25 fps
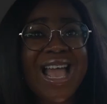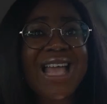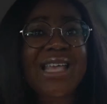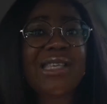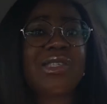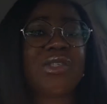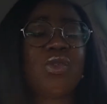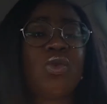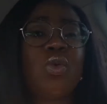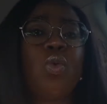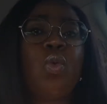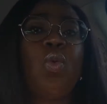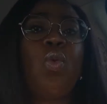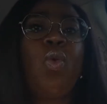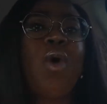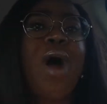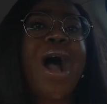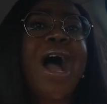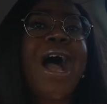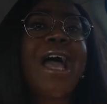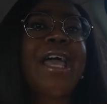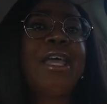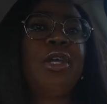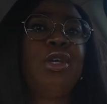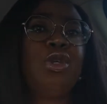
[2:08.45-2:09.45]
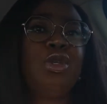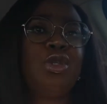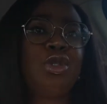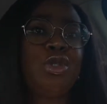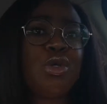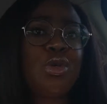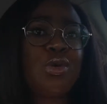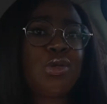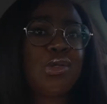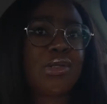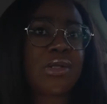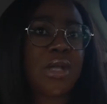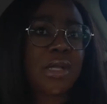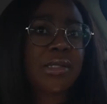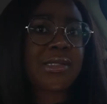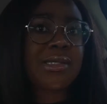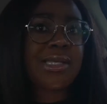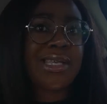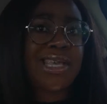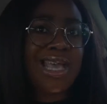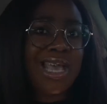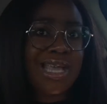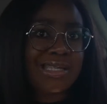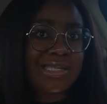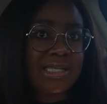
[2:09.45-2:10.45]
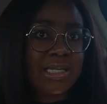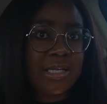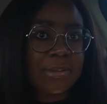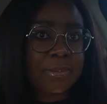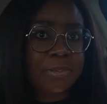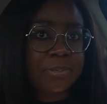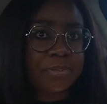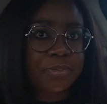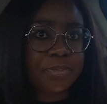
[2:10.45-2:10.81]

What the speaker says: as to why you choose not to get it.